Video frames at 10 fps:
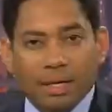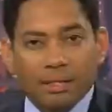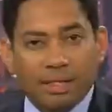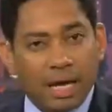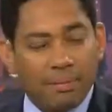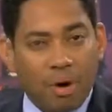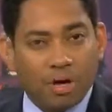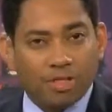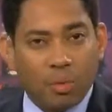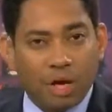Today
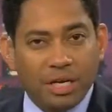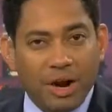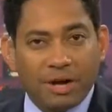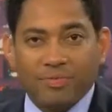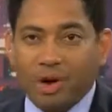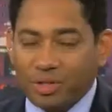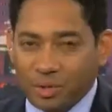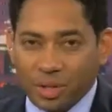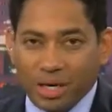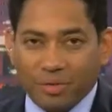marks the one-year
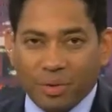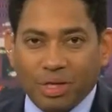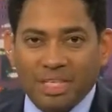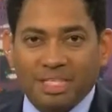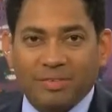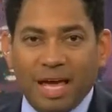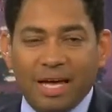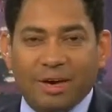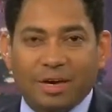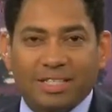anniversary of the release of
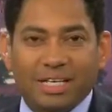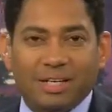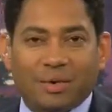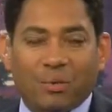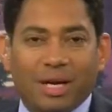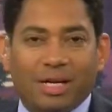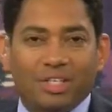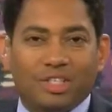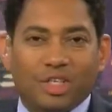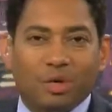anchor Katina
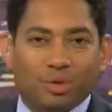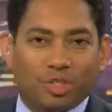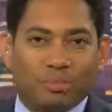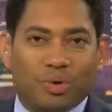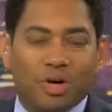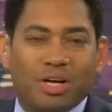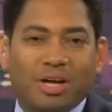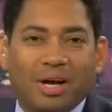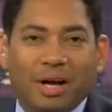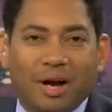Rankin's children's book,
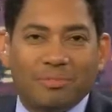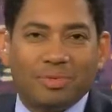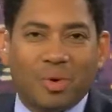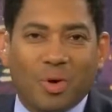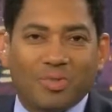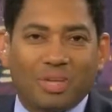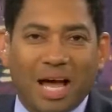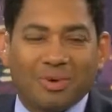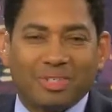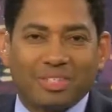Up North,
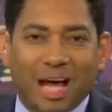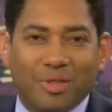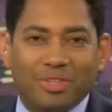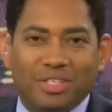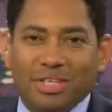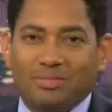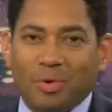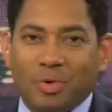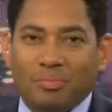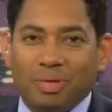Down South, City
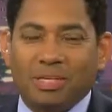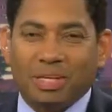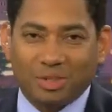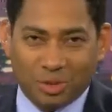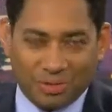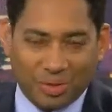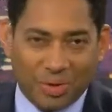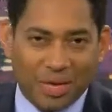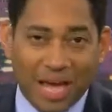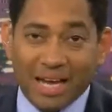Folk Meet Country
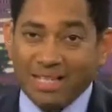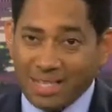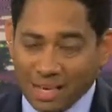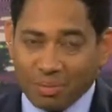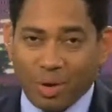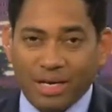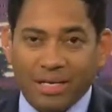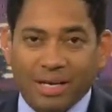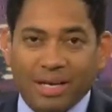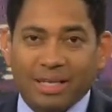Folk. And to celebrate,
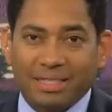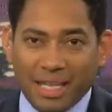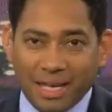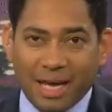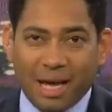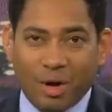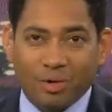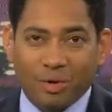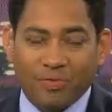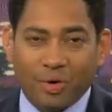Katina
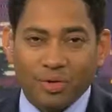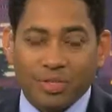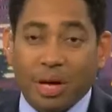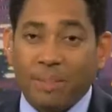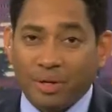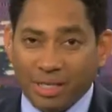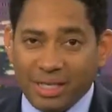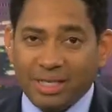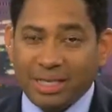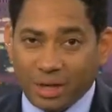held her first
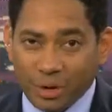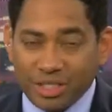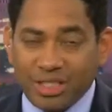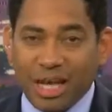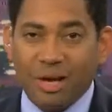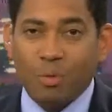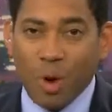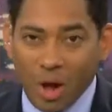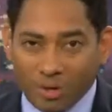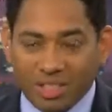Community Literacy and
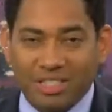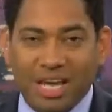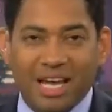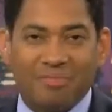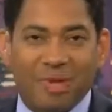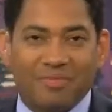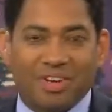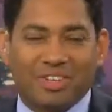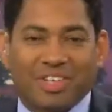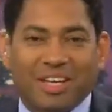Wellness Day in
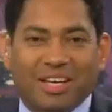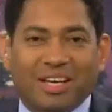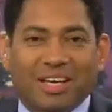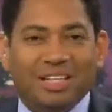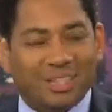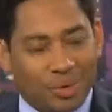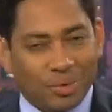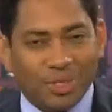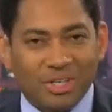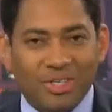Memphis. It's
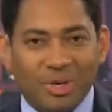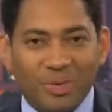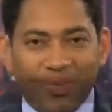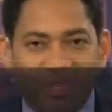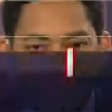local good news.